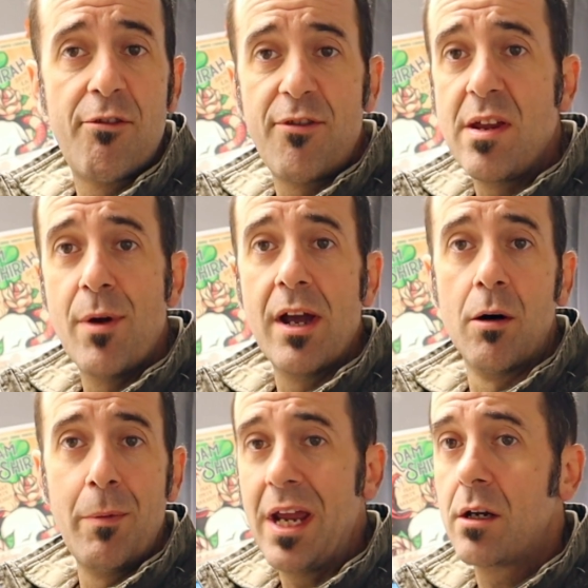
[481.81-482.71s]

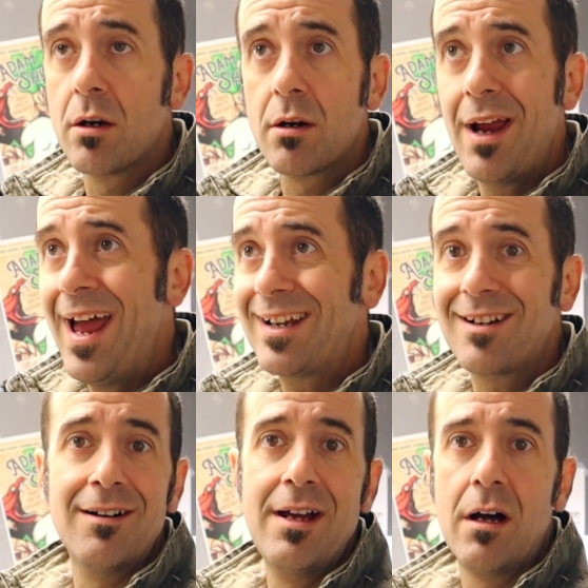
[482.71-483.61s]
female maker het
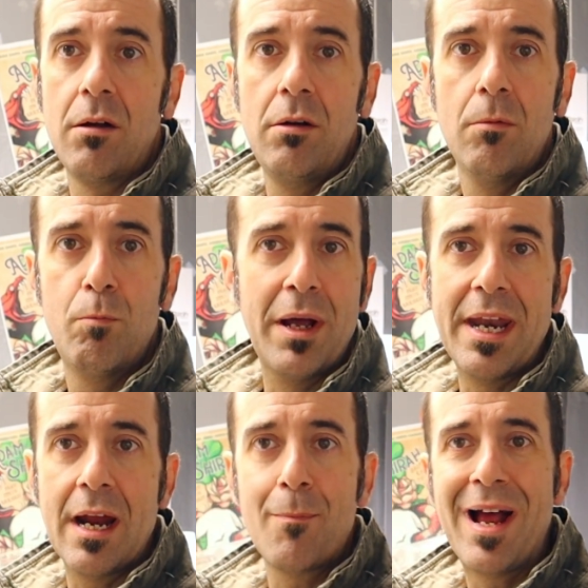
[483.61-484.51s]
clown
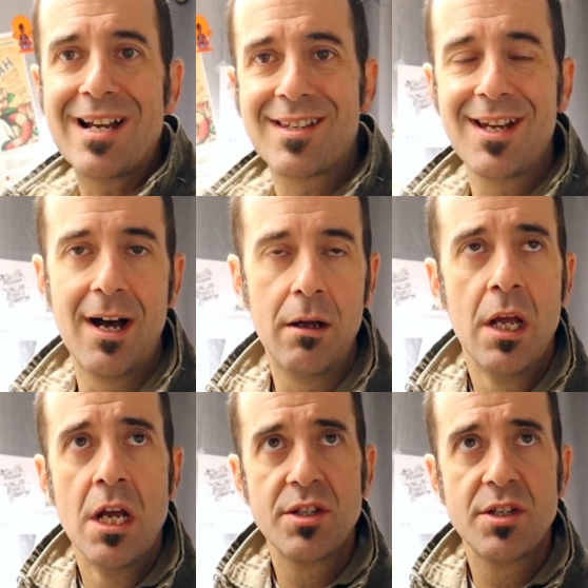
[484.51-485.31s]
banana pastel.